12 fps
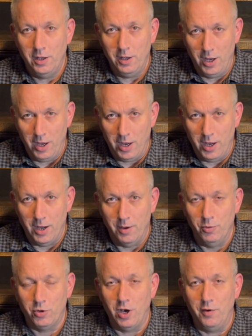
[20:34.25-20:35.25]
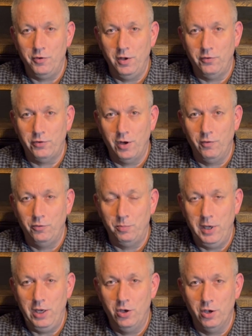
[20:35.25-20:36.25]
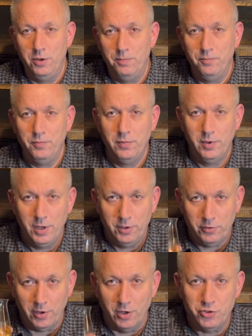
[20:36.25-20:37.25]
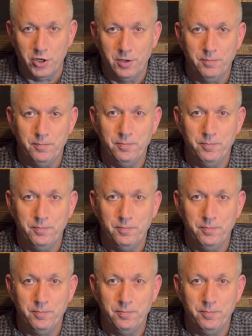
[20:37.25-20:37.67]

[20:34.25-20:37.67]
look after yourselves, be good. Sláinte.